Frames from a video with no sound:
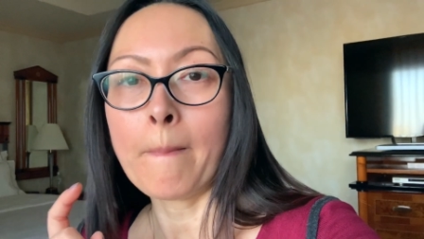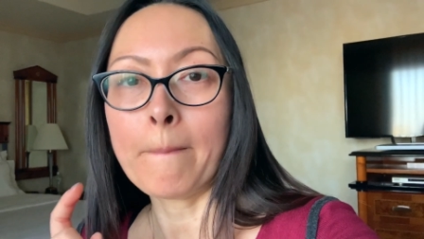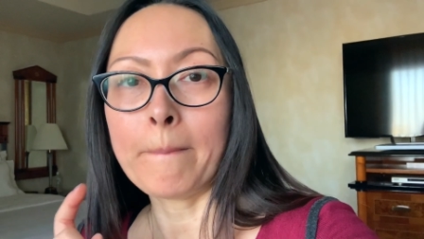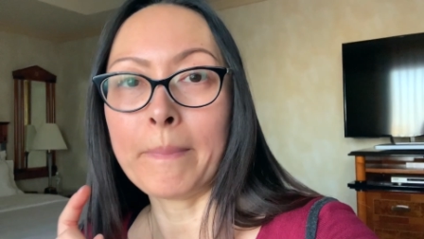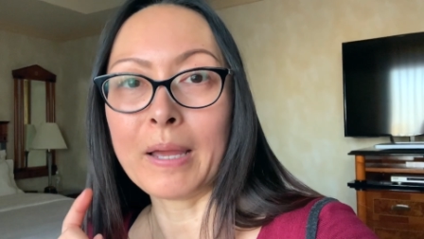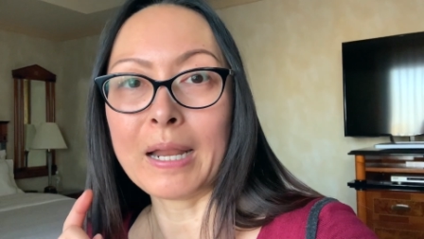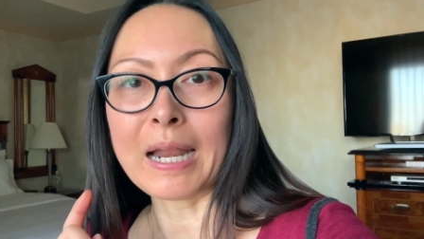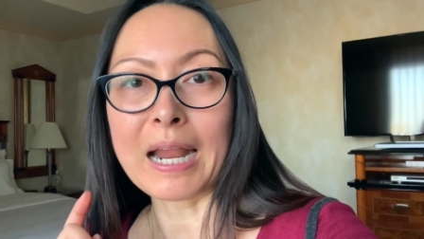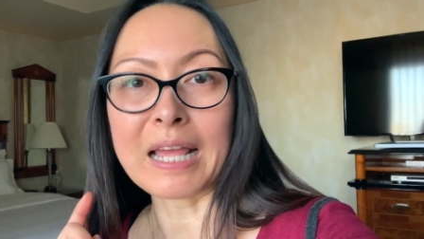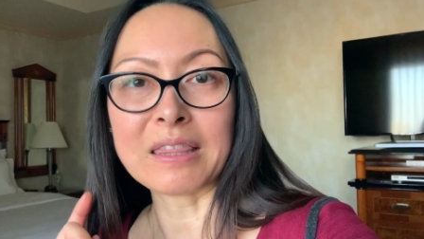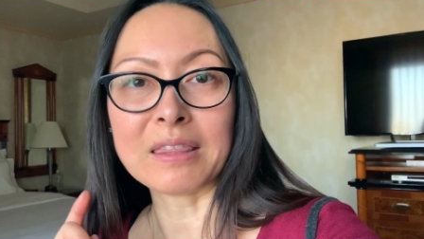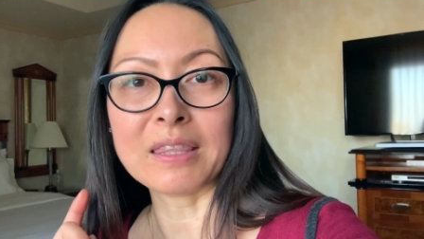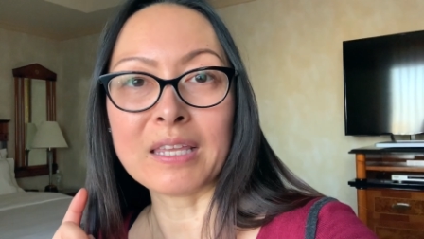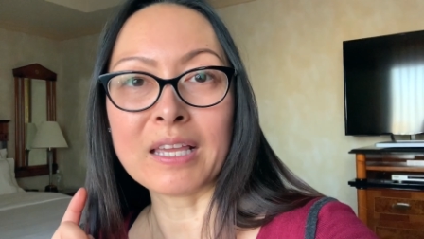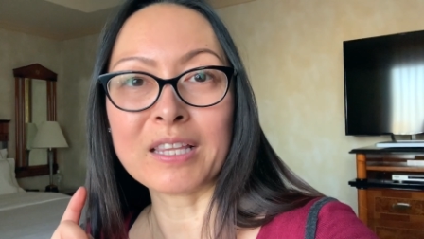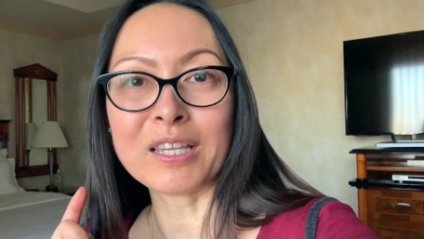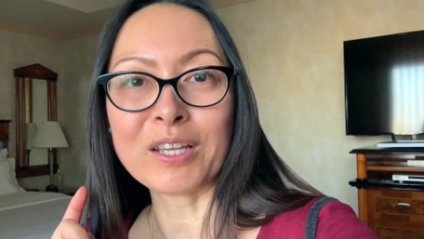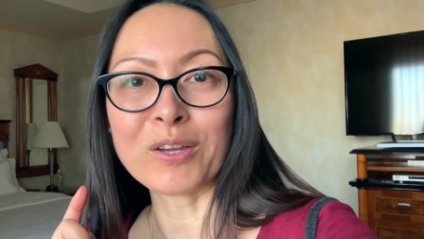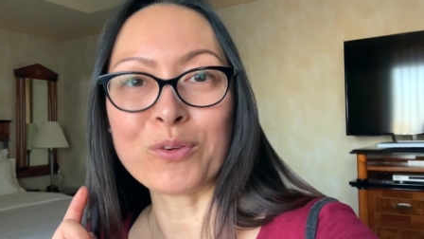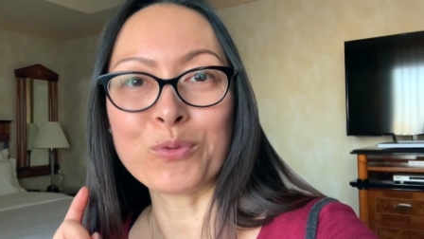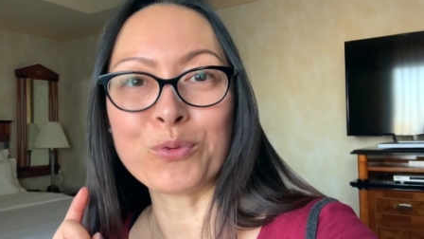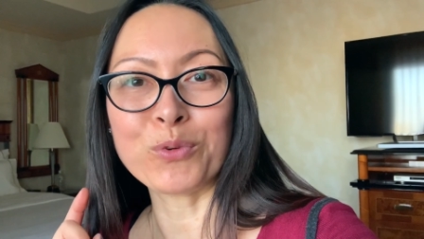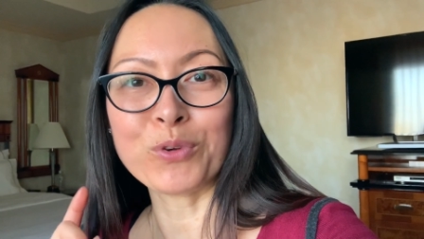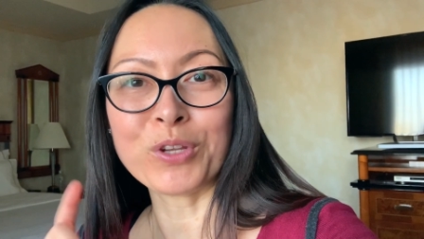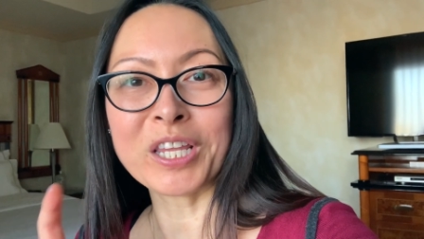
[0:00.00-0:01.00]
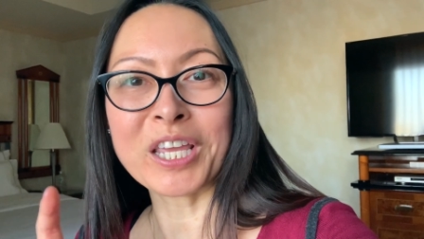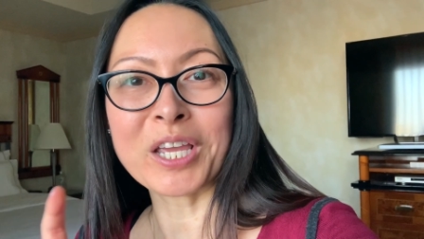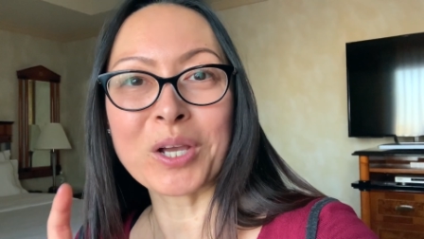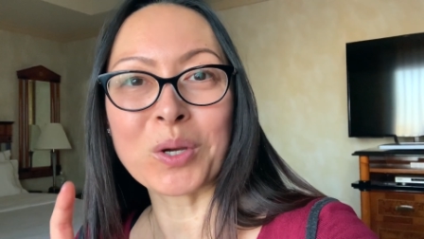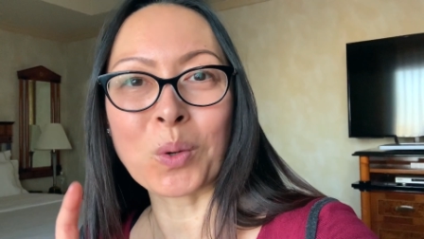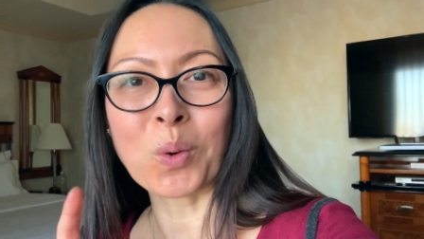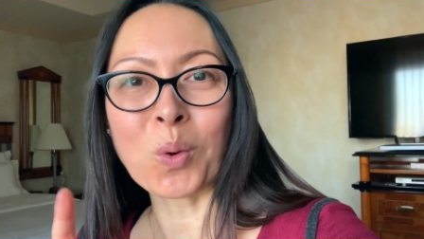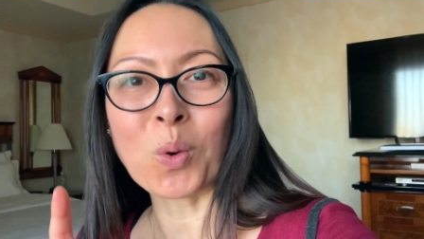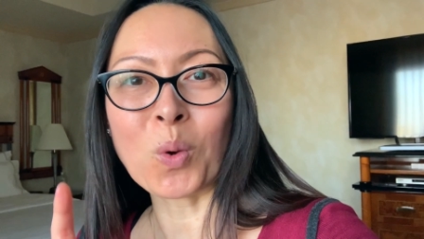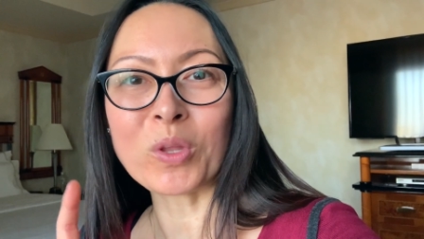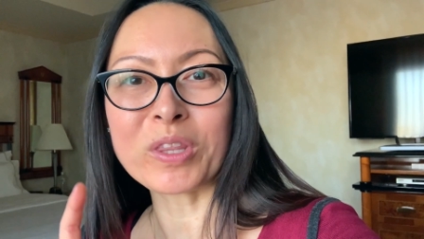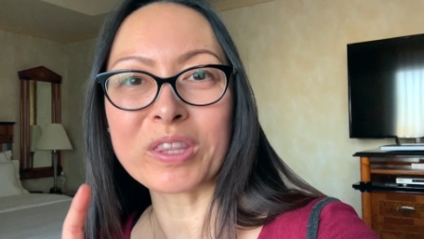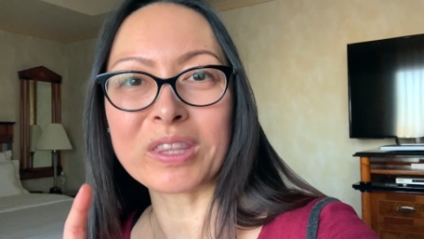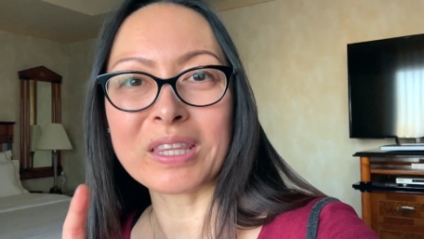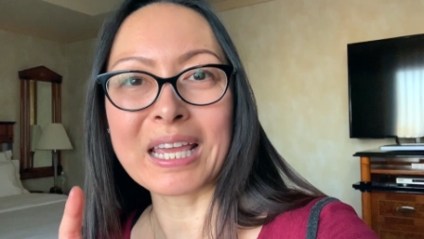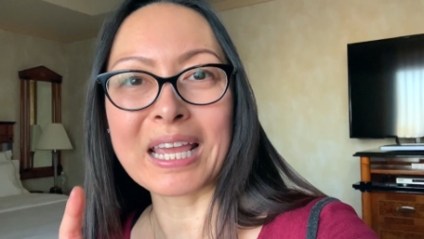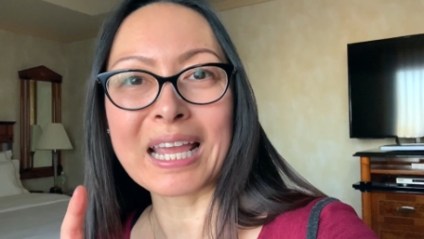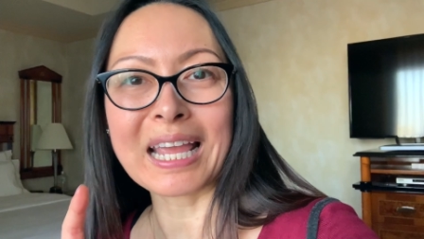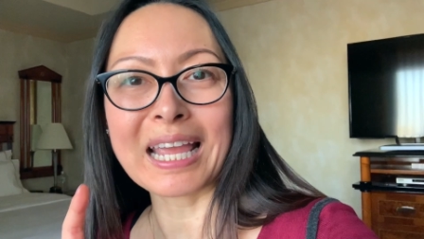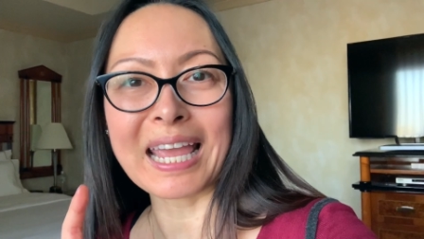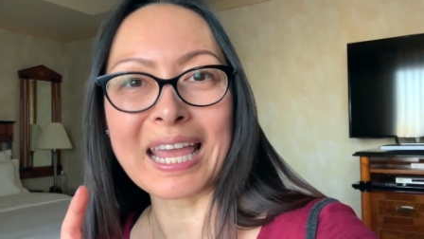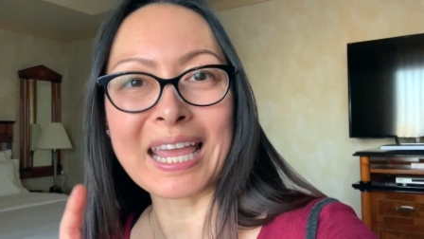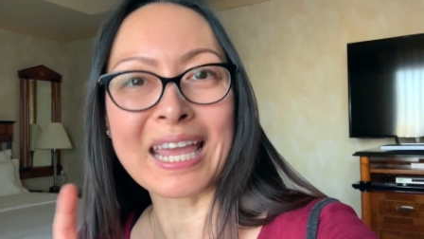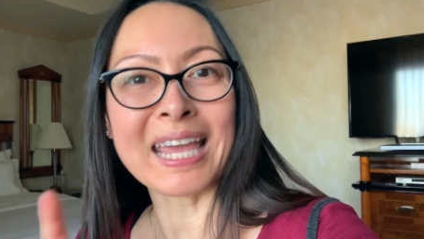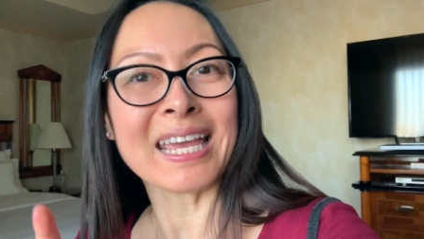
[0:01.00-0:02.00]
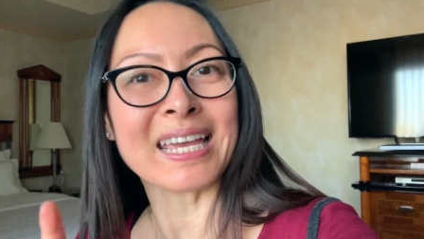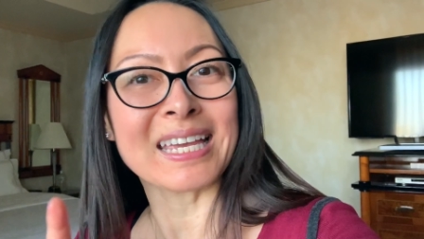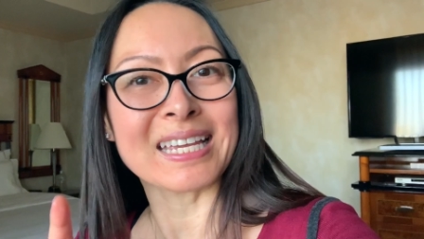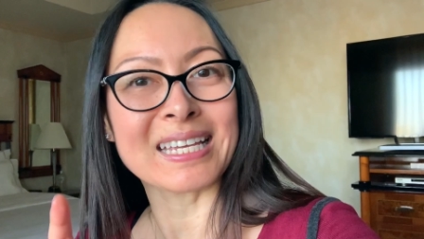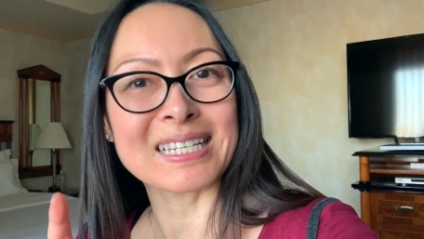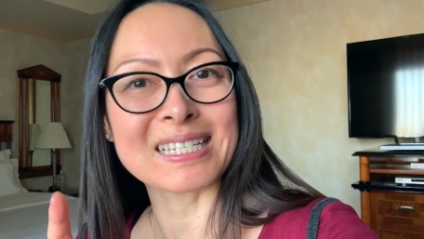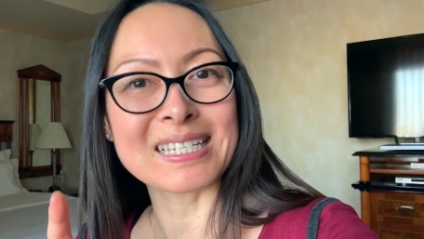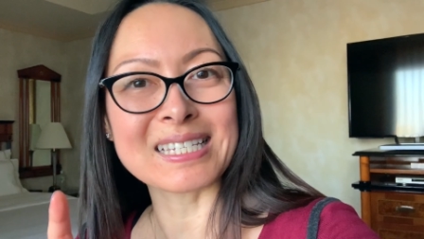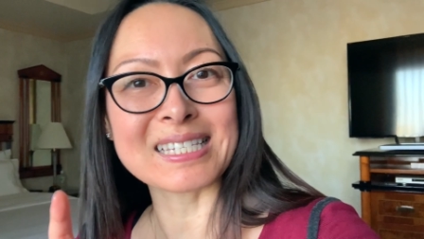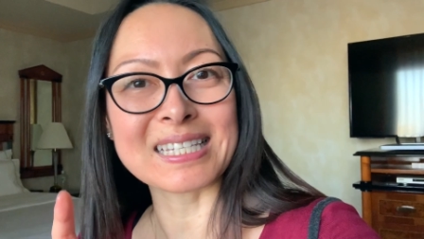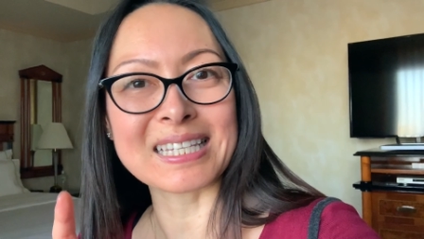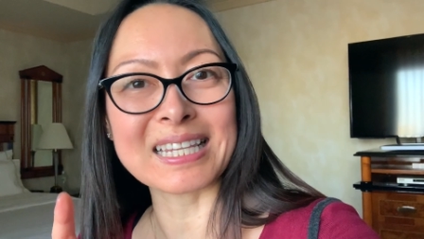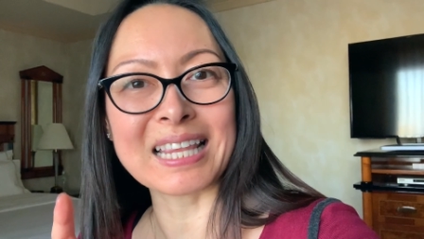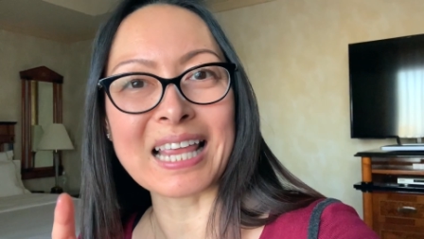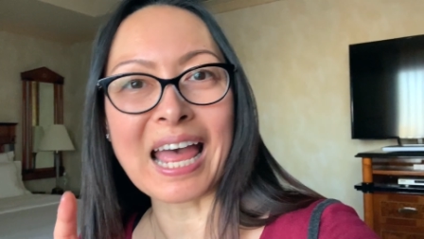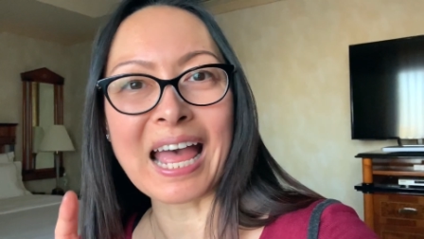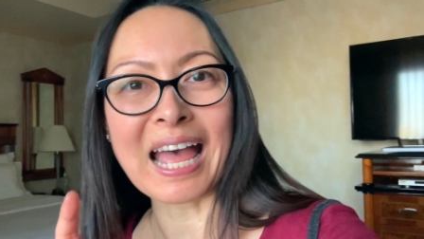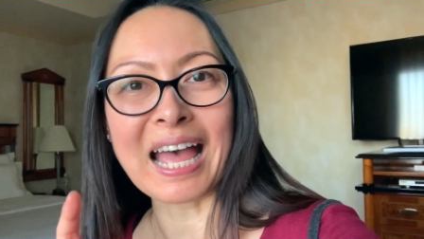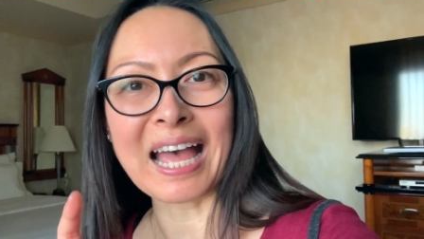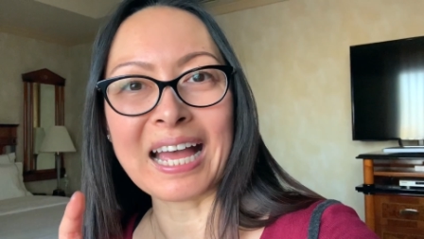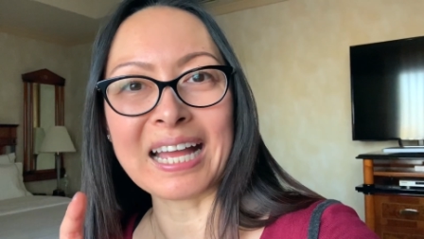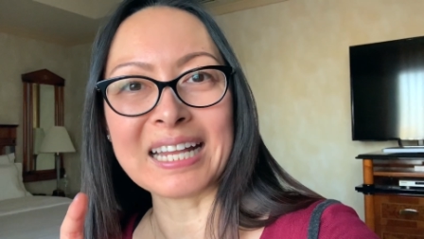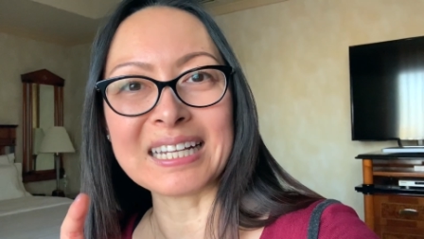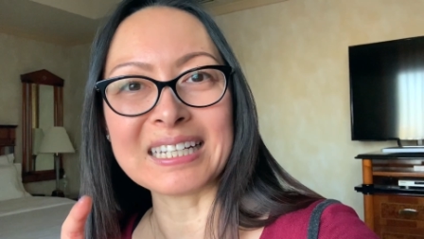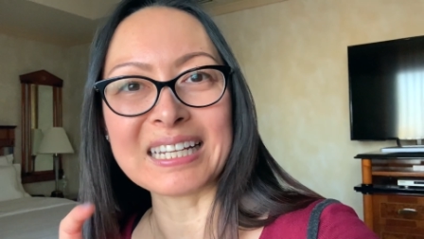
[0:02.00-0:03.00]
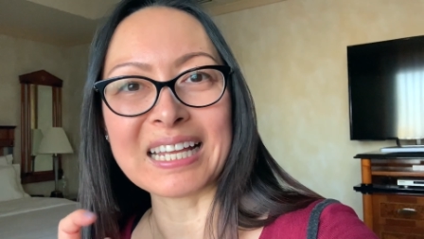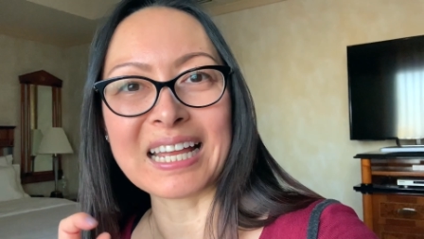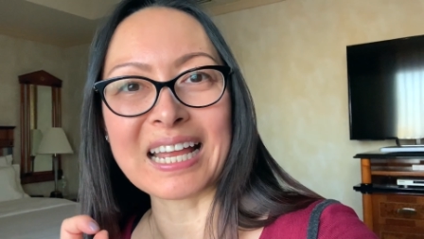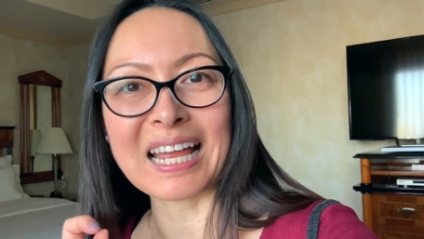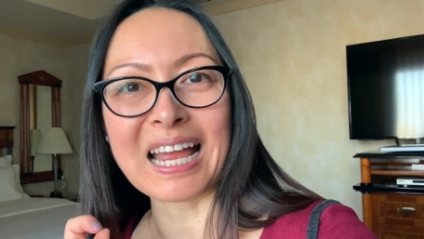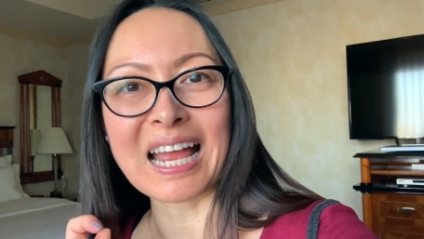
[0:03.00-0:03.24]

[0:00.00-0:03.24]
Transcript: But I think the really cool thing is that